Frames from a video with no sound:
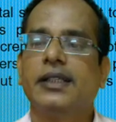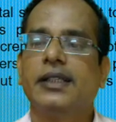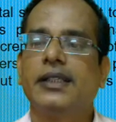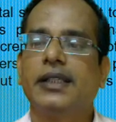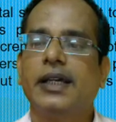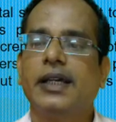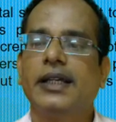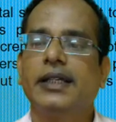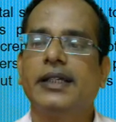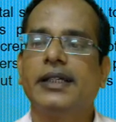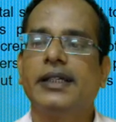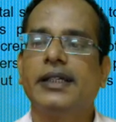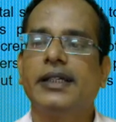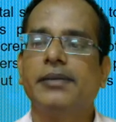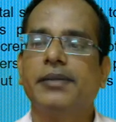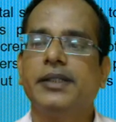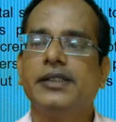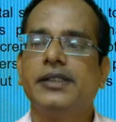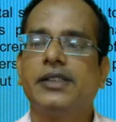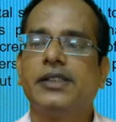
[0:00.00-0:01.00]
The
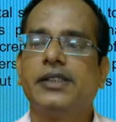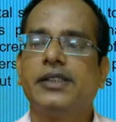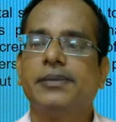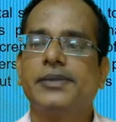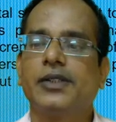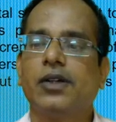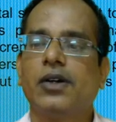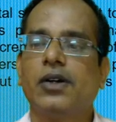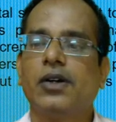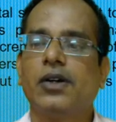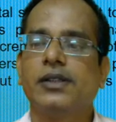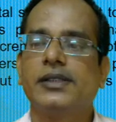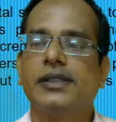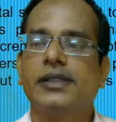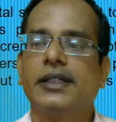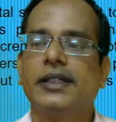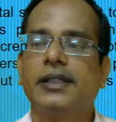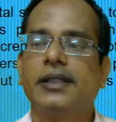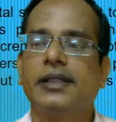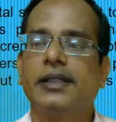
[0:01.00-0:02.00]
increment steps are
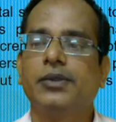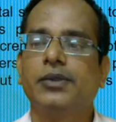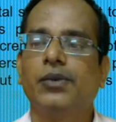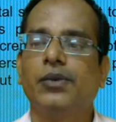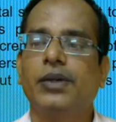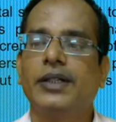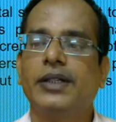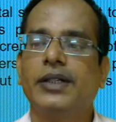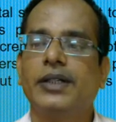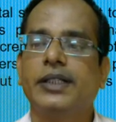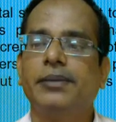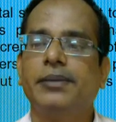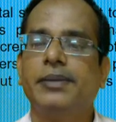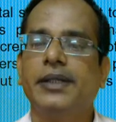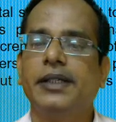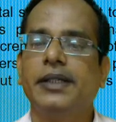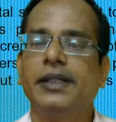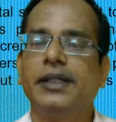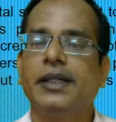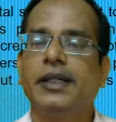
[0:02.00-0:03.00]
set up to 1
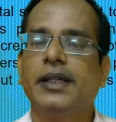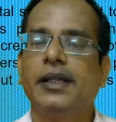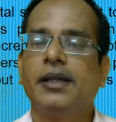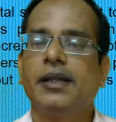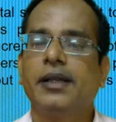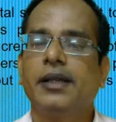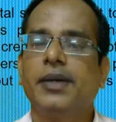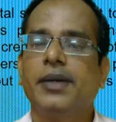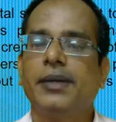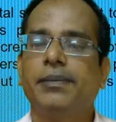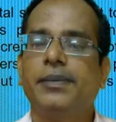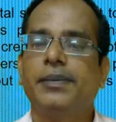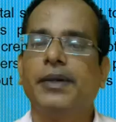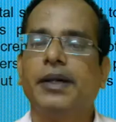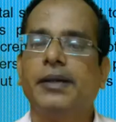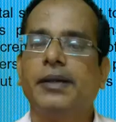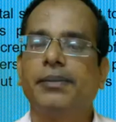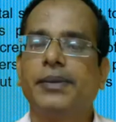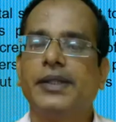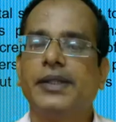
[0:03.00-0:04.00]
dB by
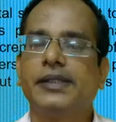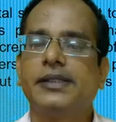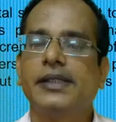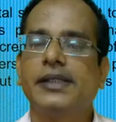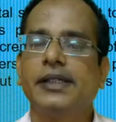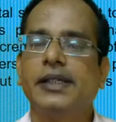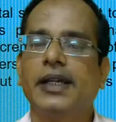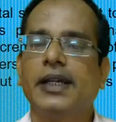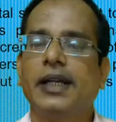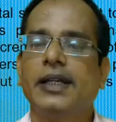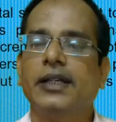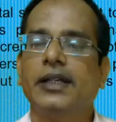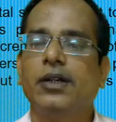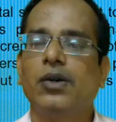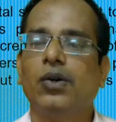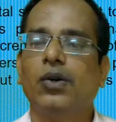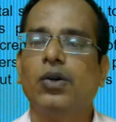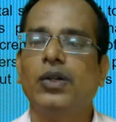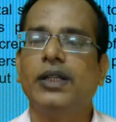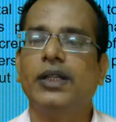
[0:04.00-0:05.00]
pressing and
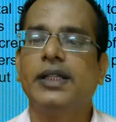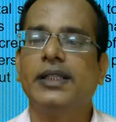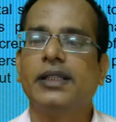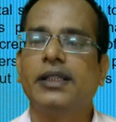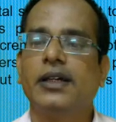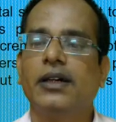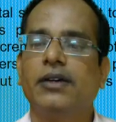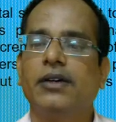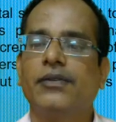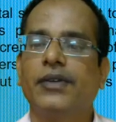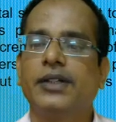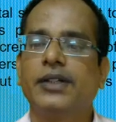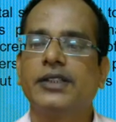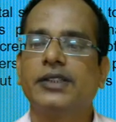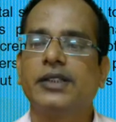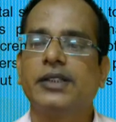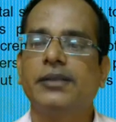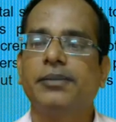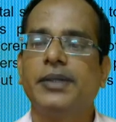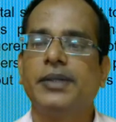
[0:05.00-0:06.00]
holding the
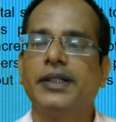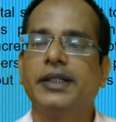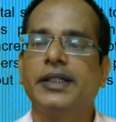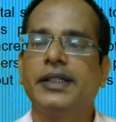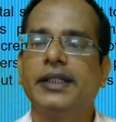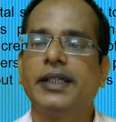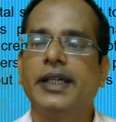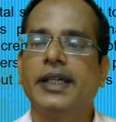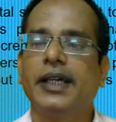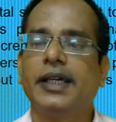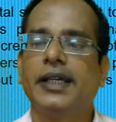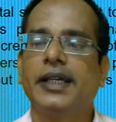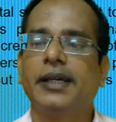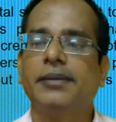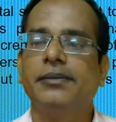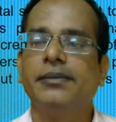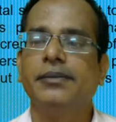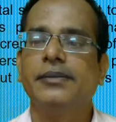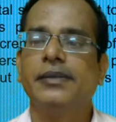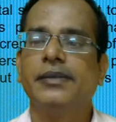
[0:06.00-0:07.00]
function button AM,